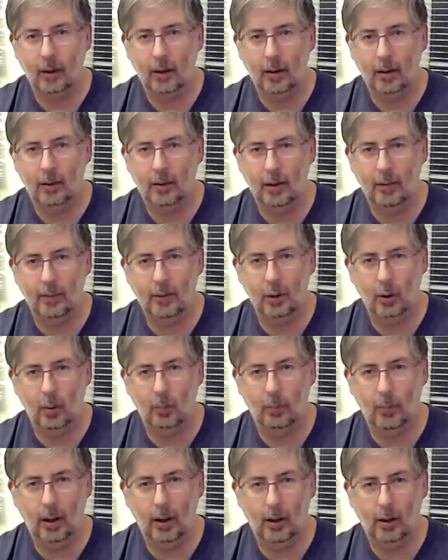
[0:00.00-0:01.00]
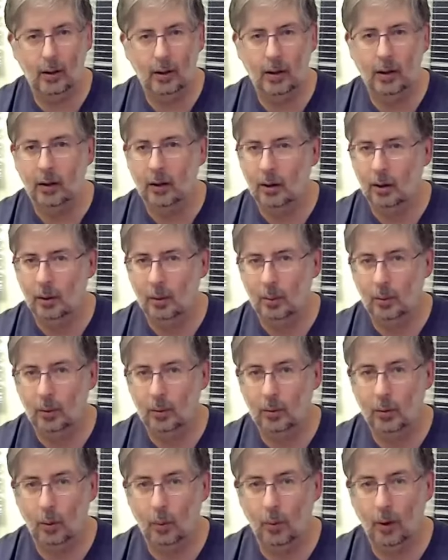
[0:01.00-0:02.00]
Sauvignon Blanc
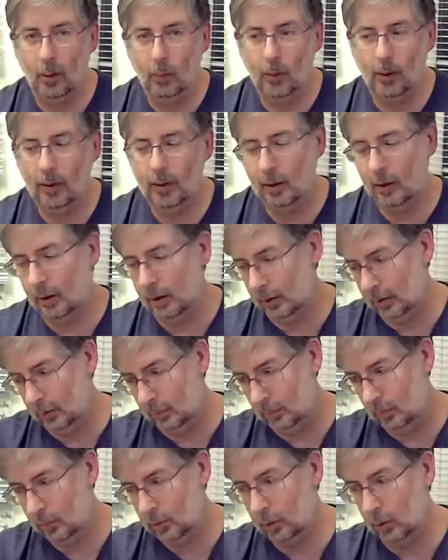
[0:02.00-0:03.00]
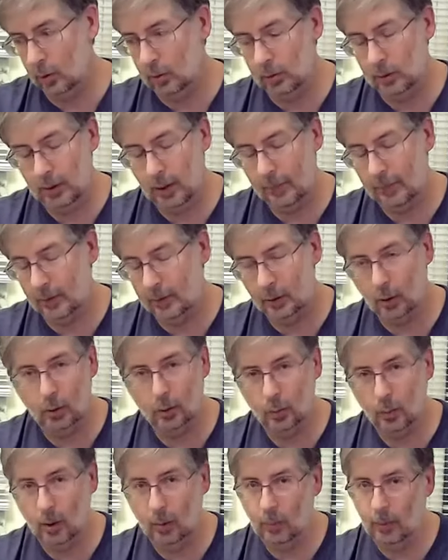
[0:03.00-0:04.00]
would go well with, and definitely
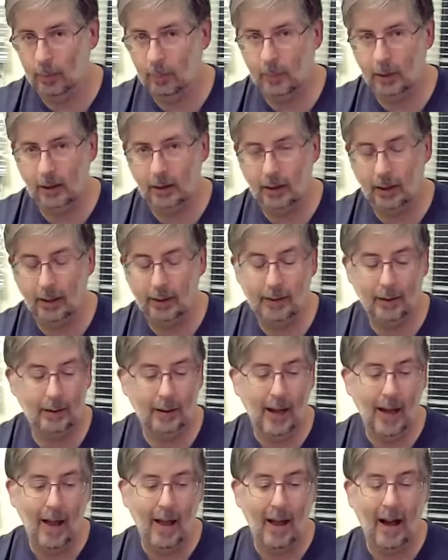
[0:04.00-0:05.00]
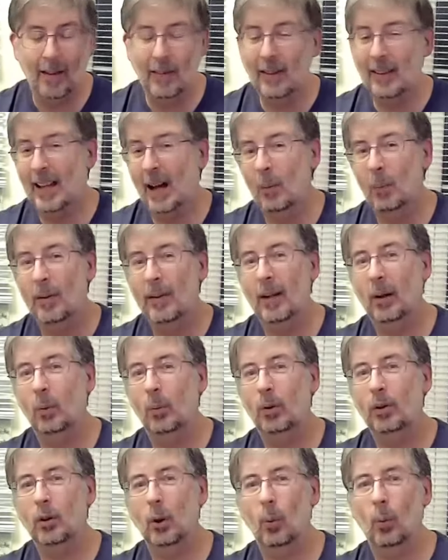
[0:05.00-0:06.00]
goes well with mead. And I think that one there
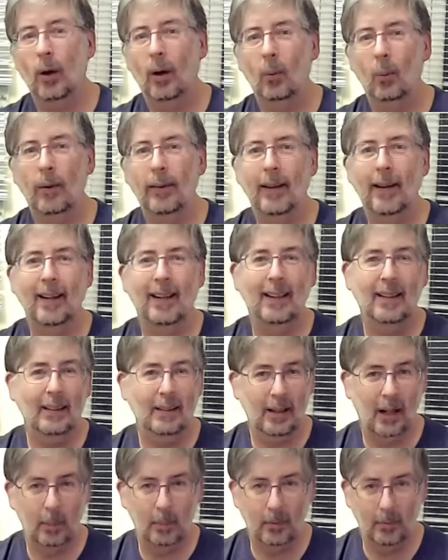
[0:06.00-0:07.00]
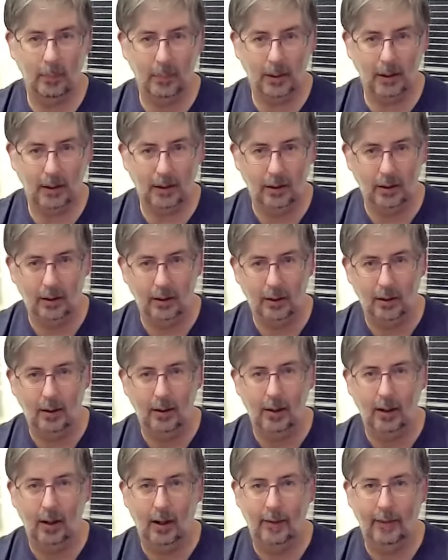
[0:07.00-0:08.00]
would go well with any type of mead.
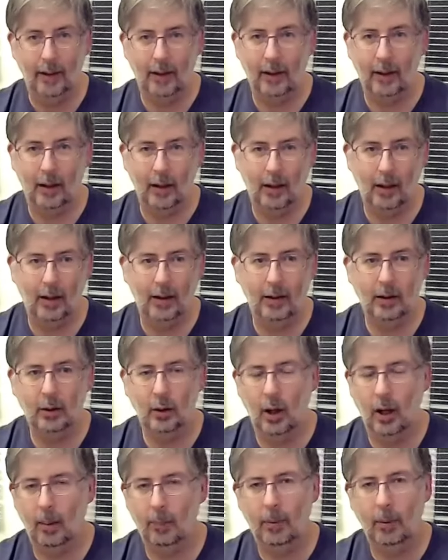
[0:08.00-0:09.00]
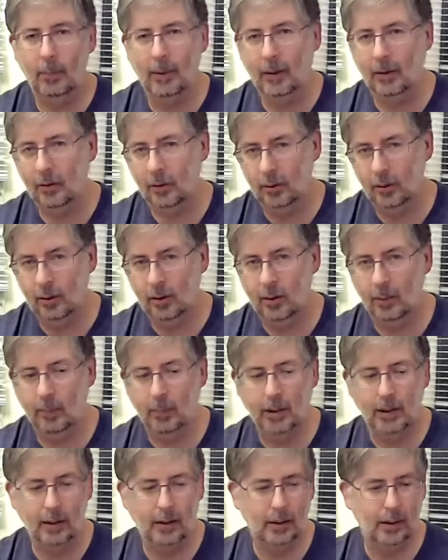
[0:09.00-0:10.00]
That honey complements the
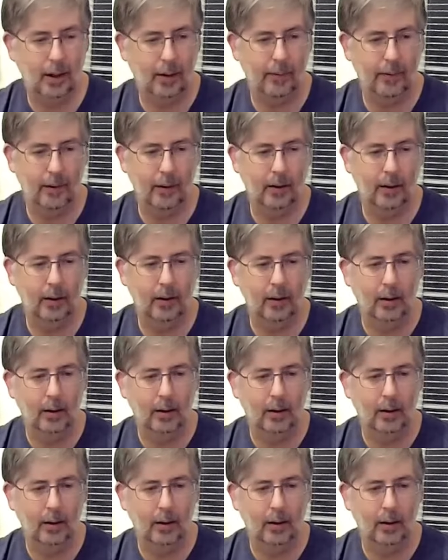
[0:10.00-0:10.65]
mead, definitely.